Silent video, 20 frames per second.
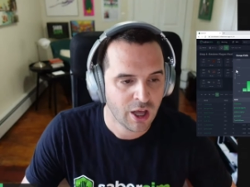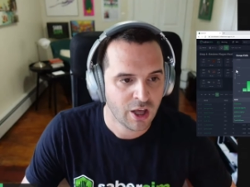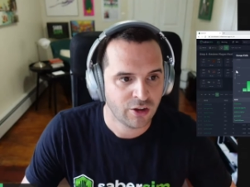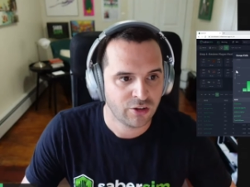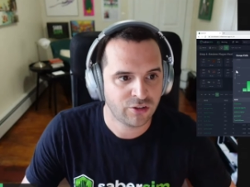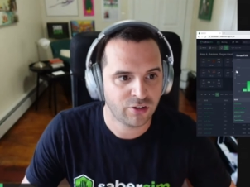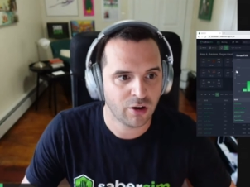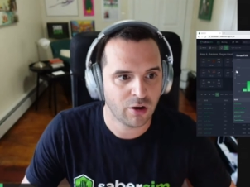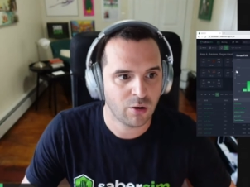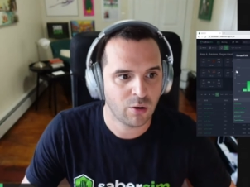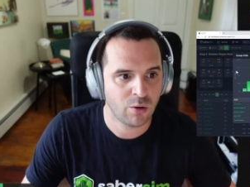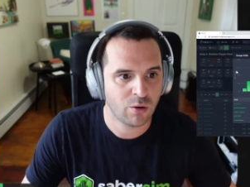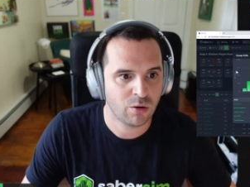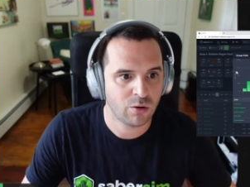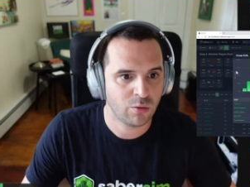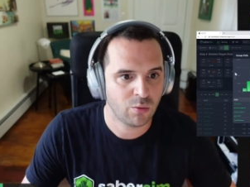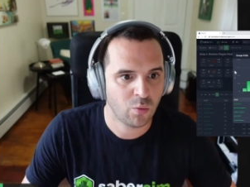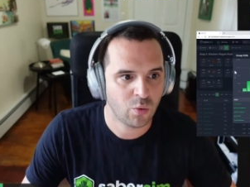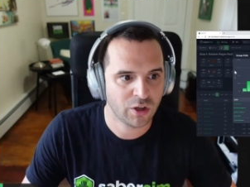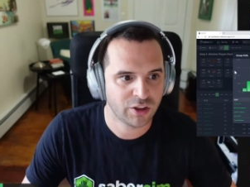So
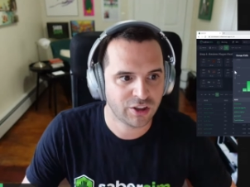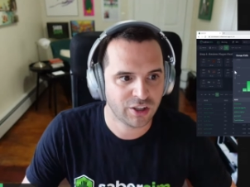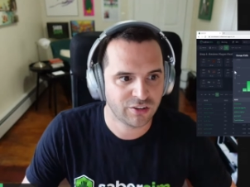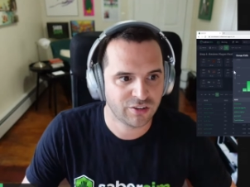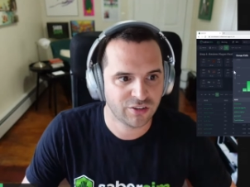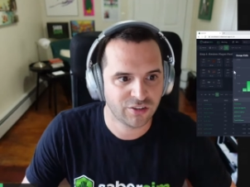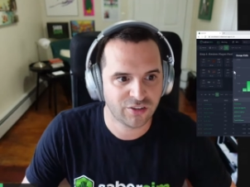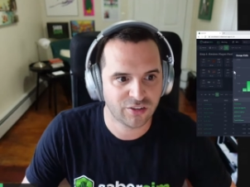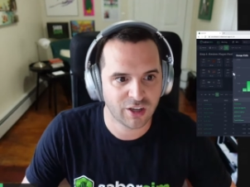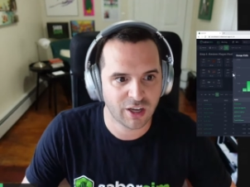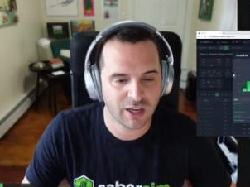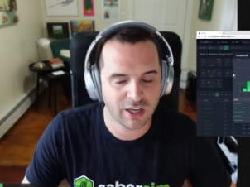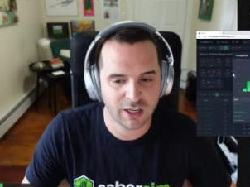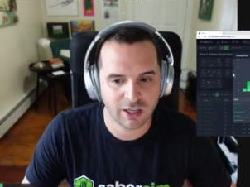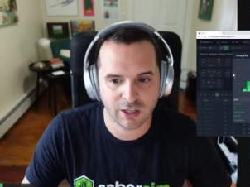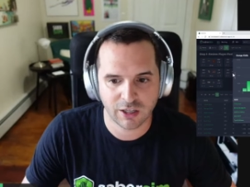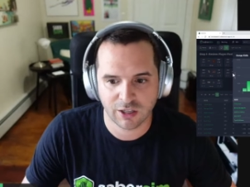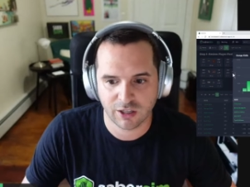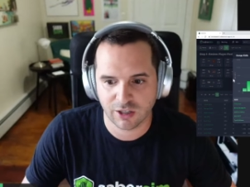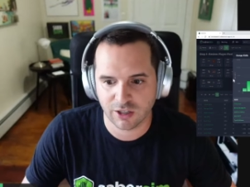what this is
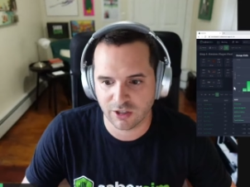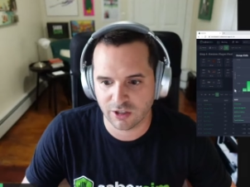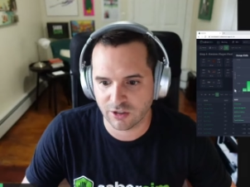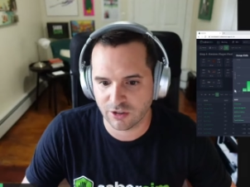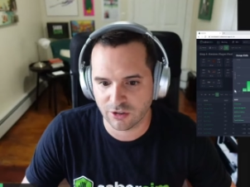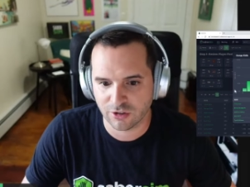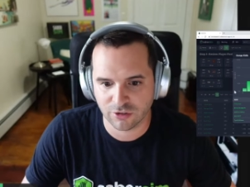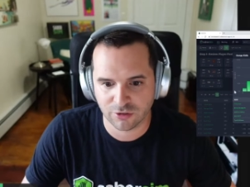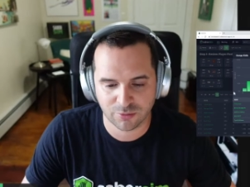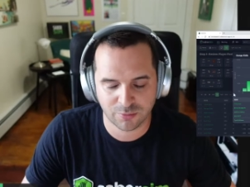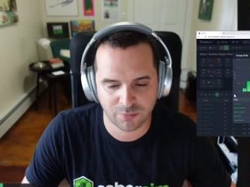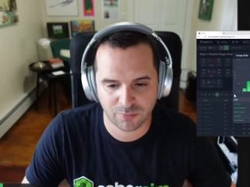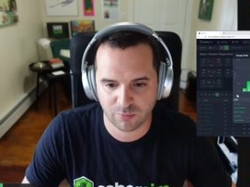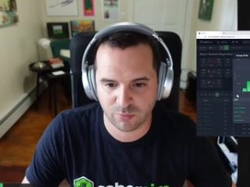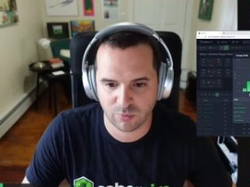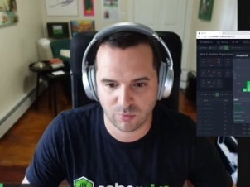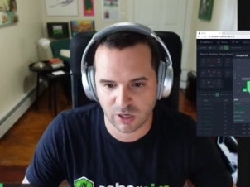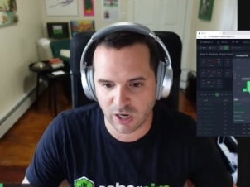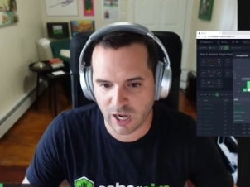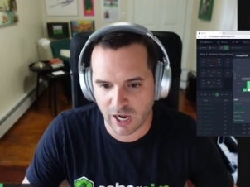saying is,
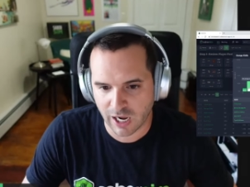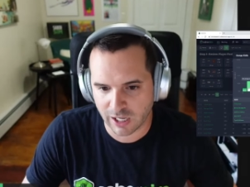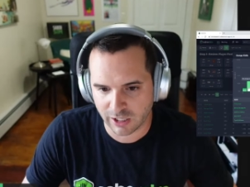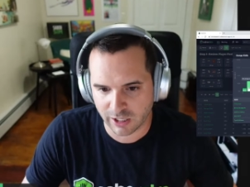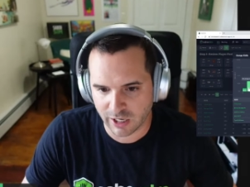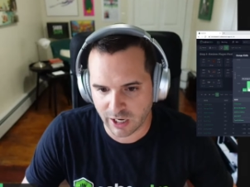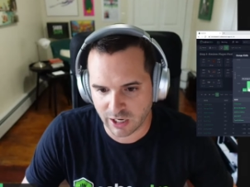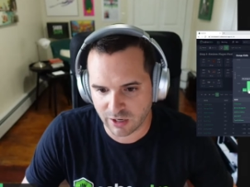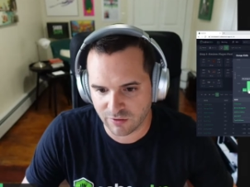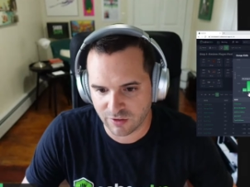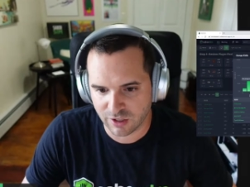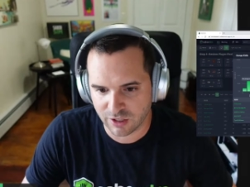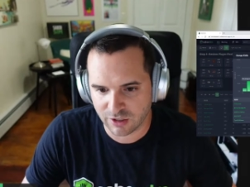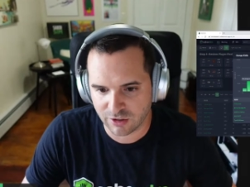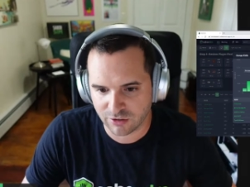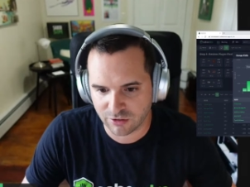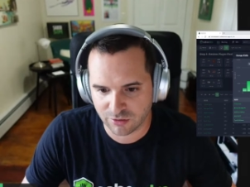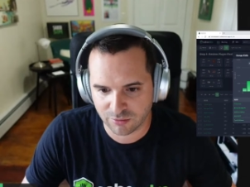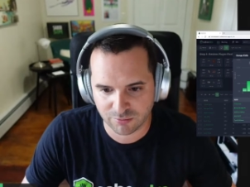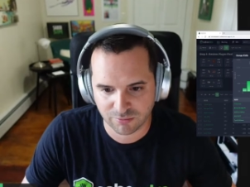and I highlight any of
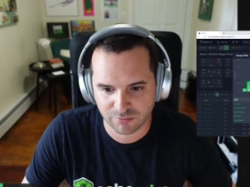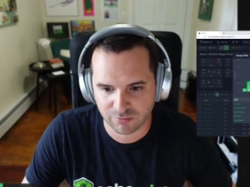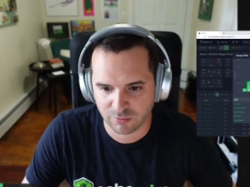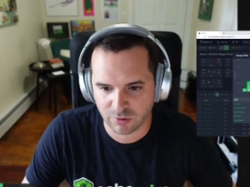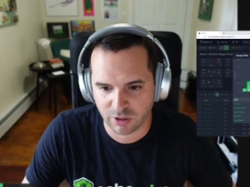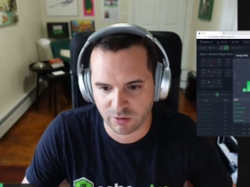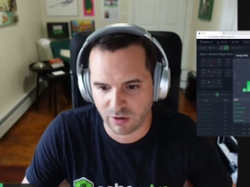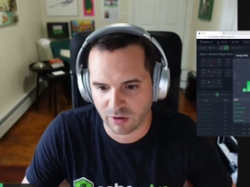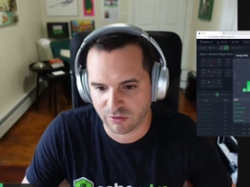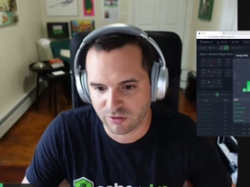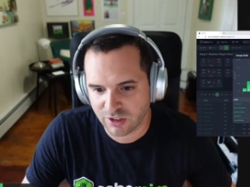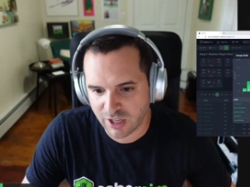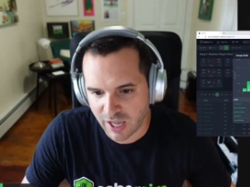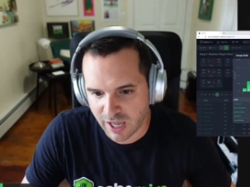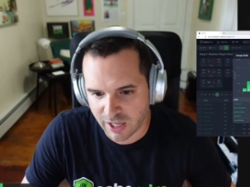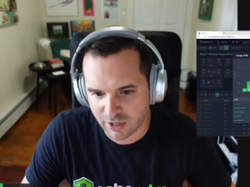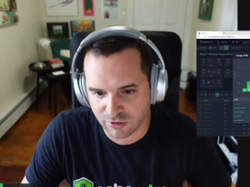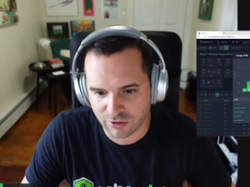these, right around 10.